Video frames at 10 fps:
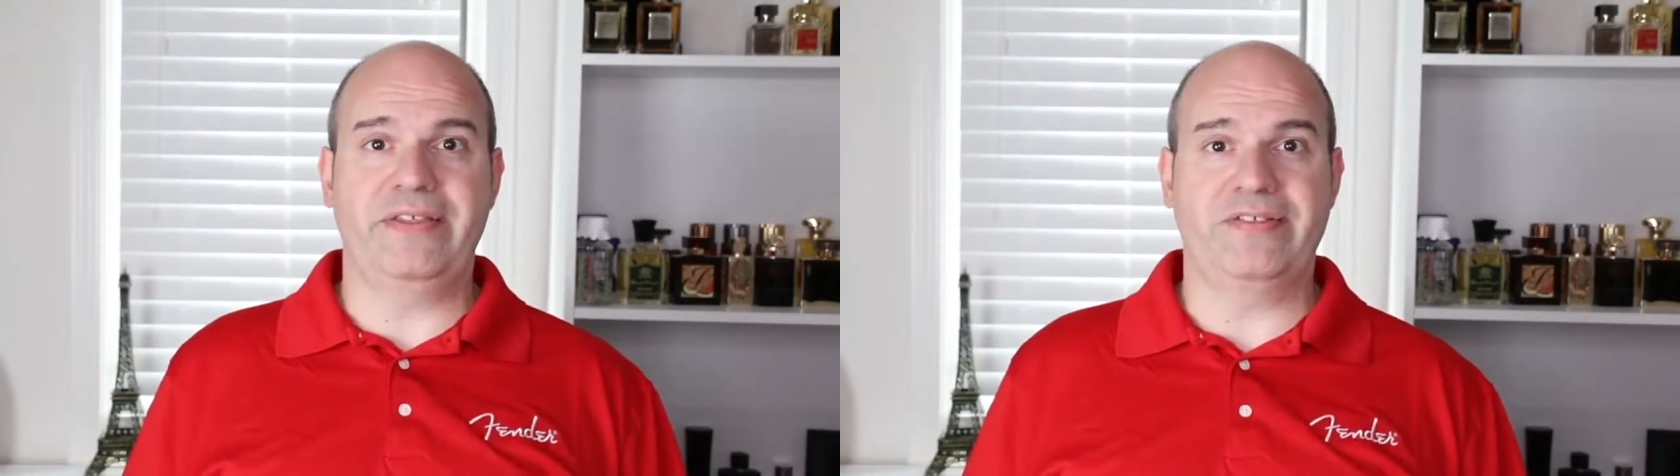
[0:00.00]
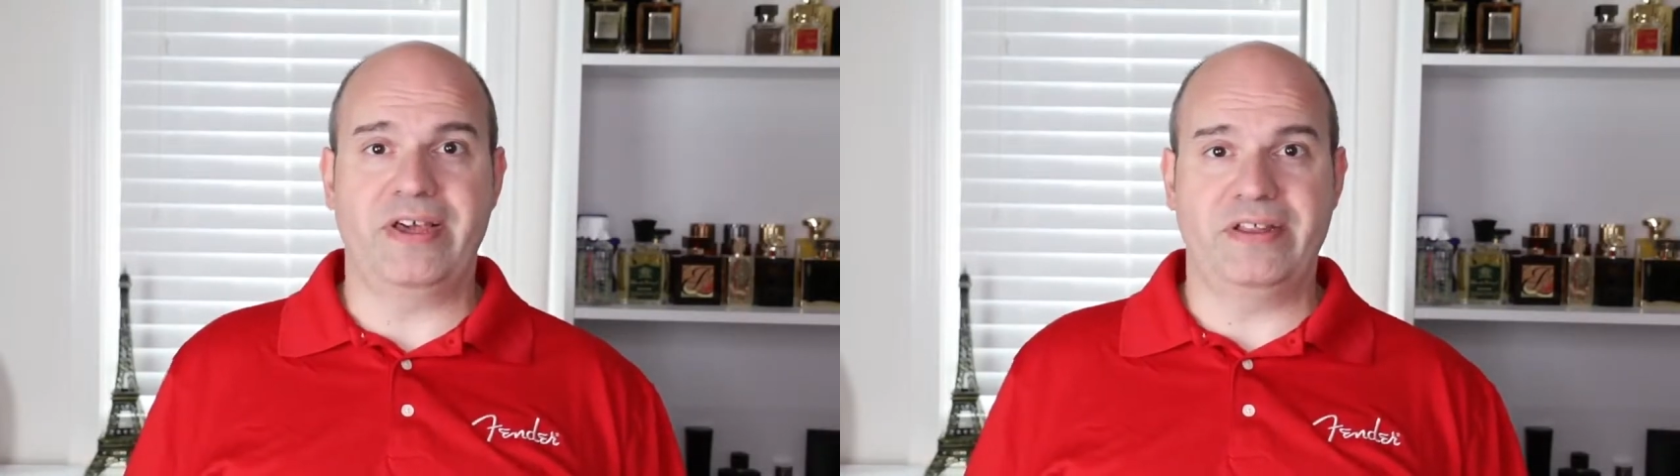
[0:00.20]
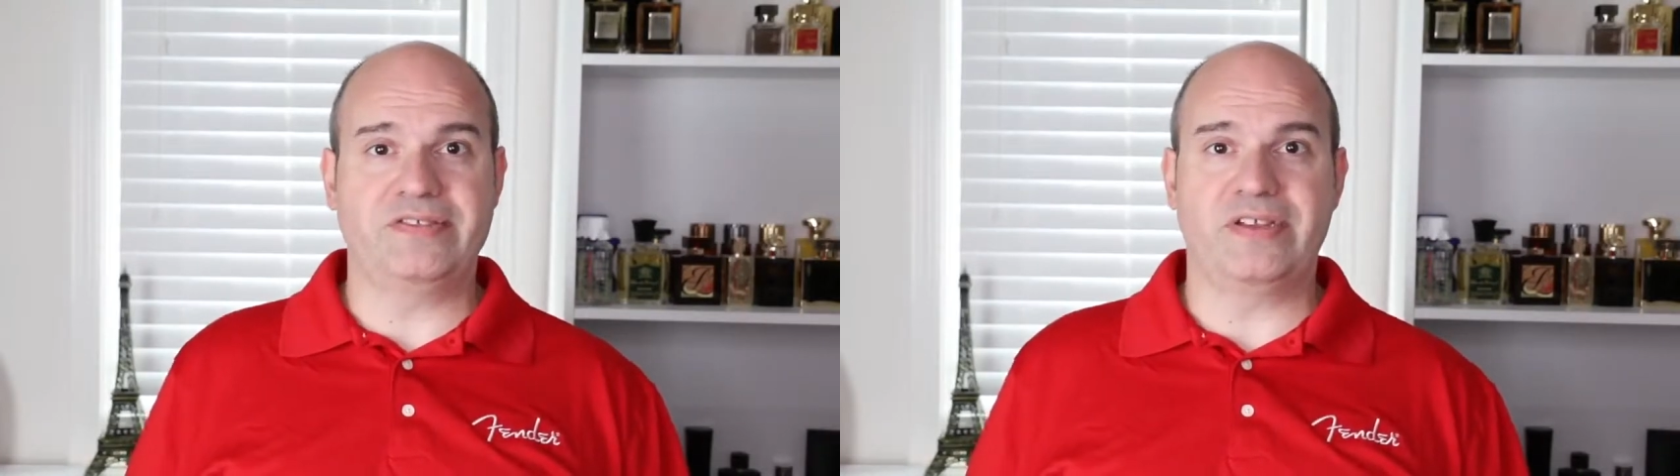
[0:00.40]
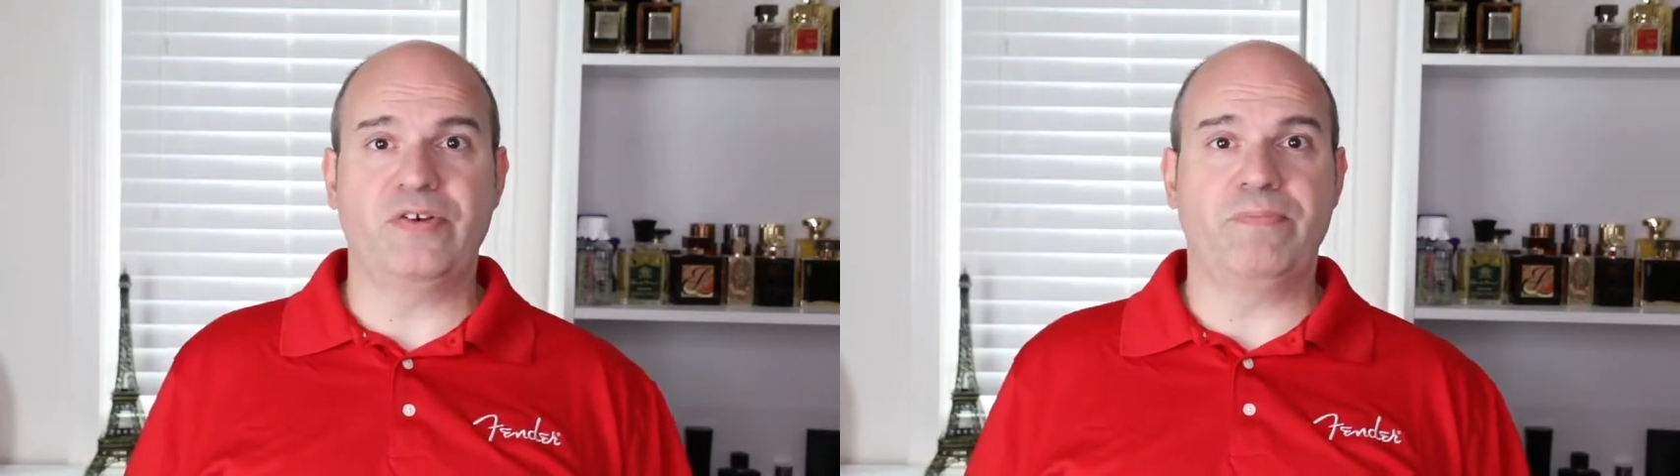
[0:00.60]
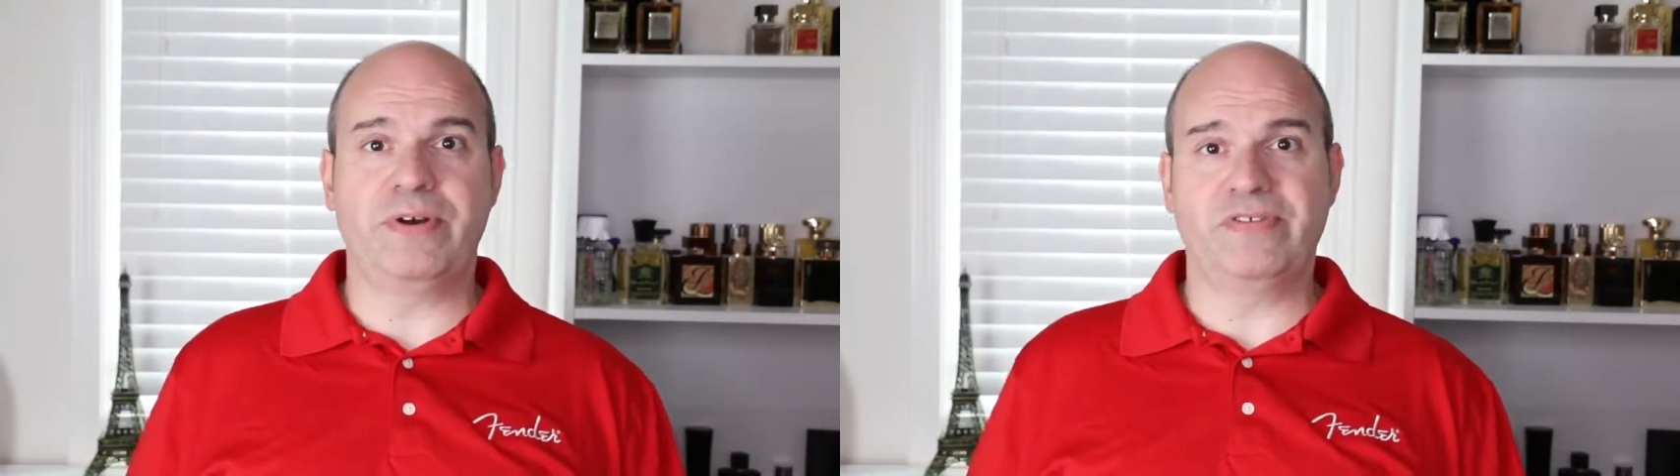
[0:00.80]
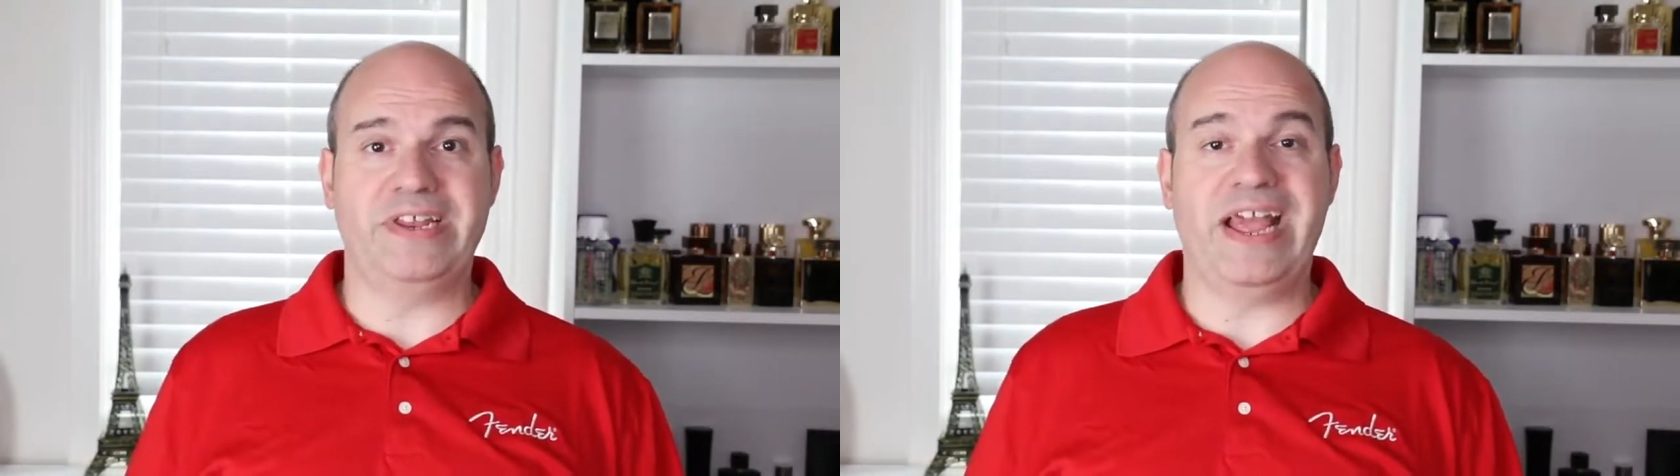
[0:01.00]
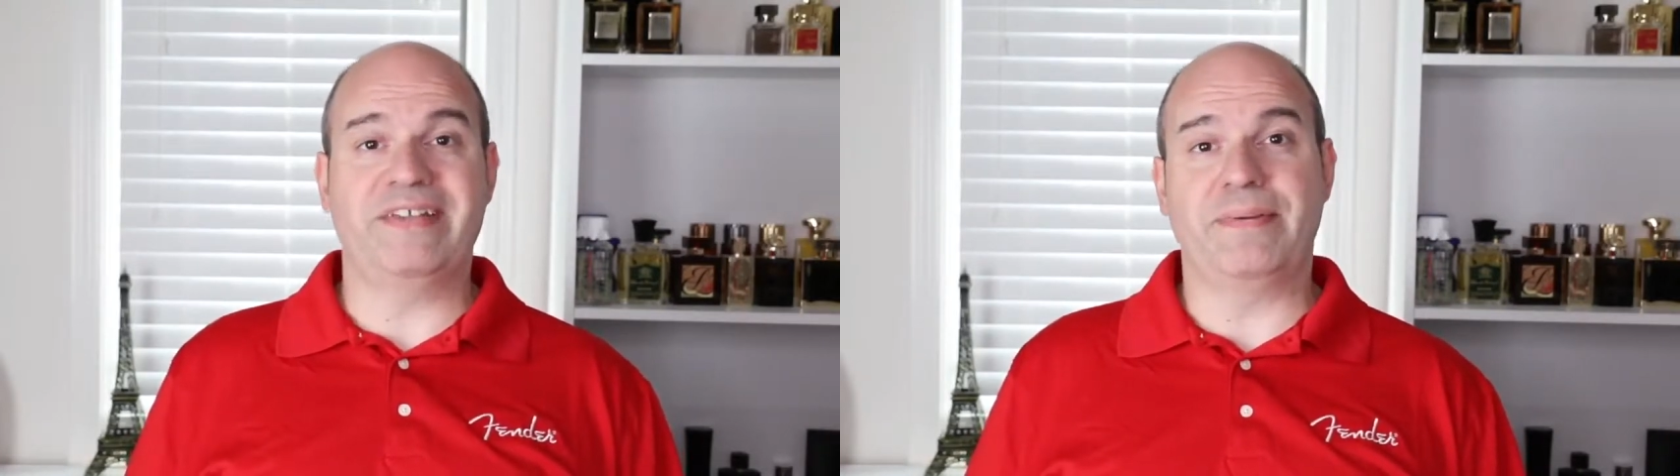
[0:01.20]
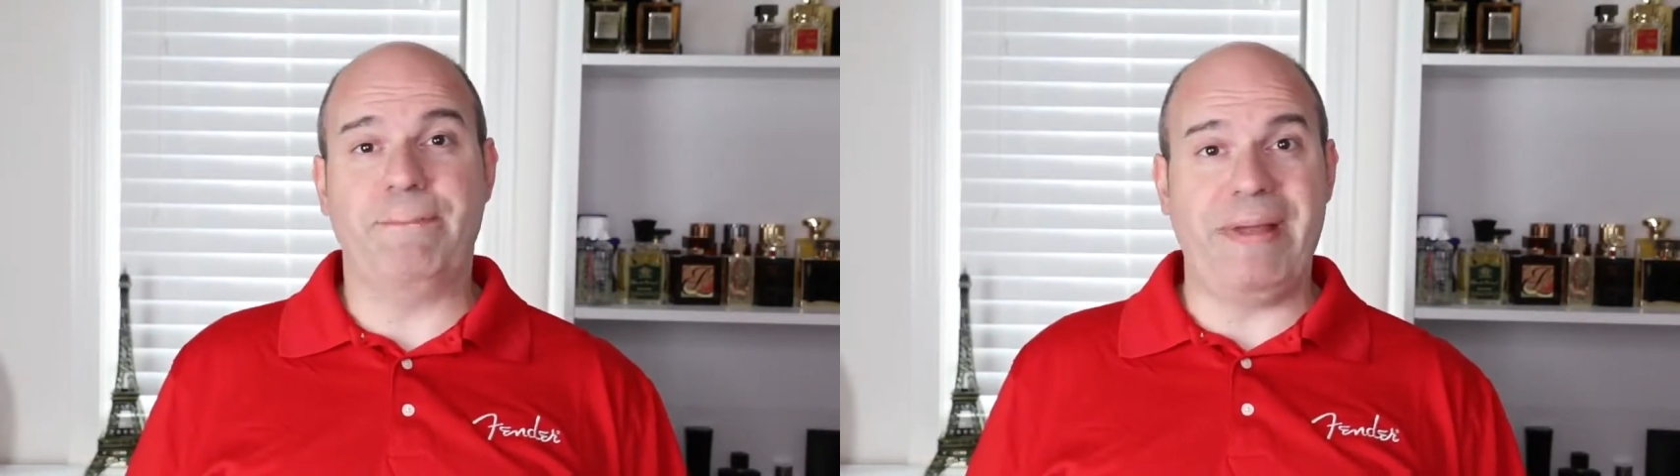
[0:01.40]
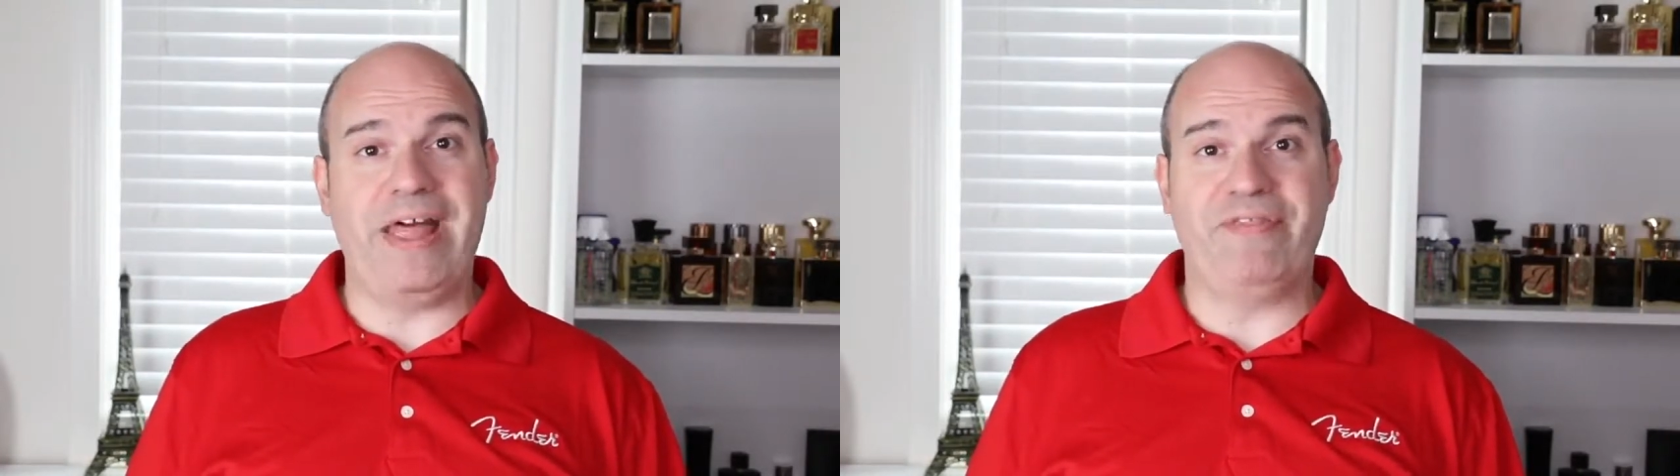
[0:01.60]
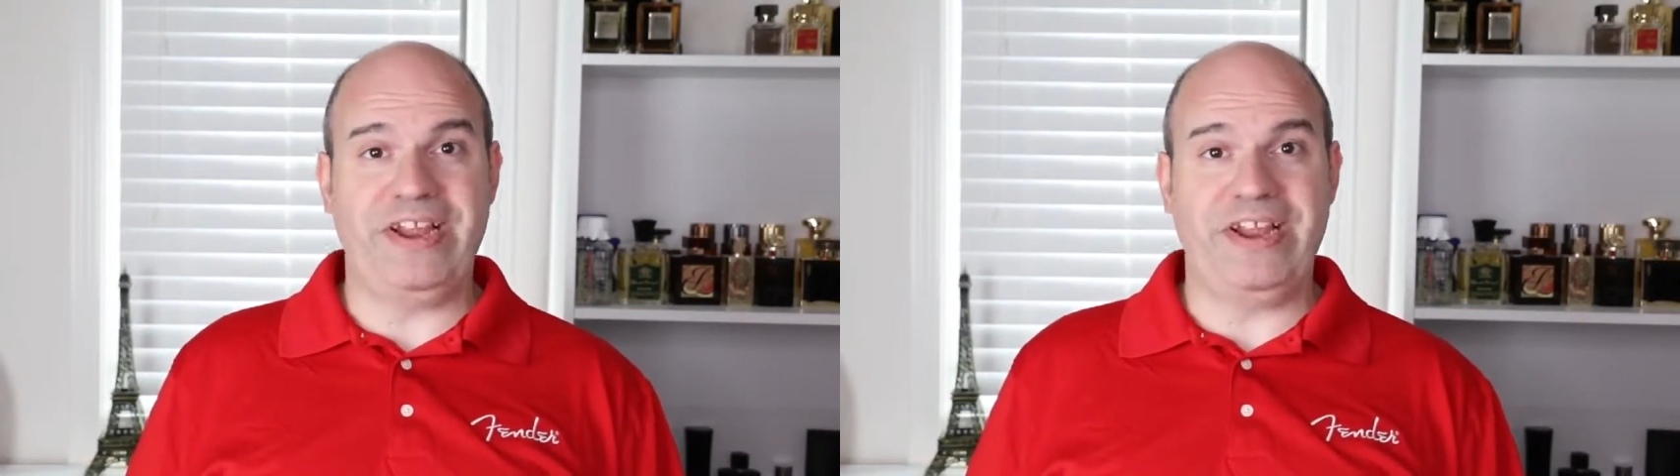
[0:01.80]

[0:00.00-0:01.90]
There's not a single person that has a bad